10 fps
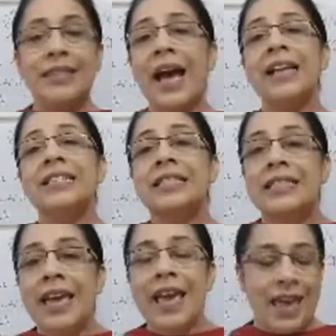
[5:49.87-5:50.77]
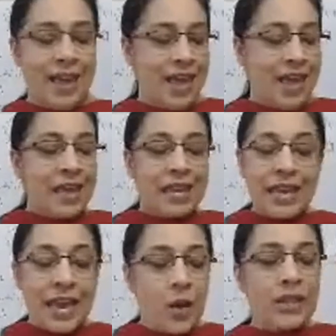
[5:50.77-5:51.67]
that they
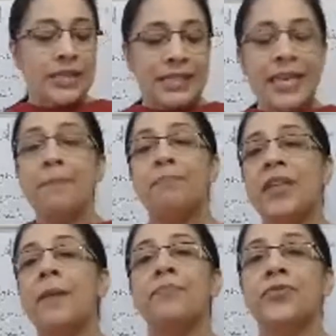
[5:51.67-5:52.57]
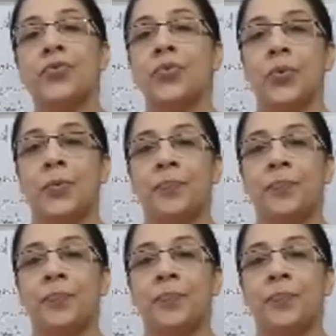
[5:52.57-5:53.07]
cannot sleep them through.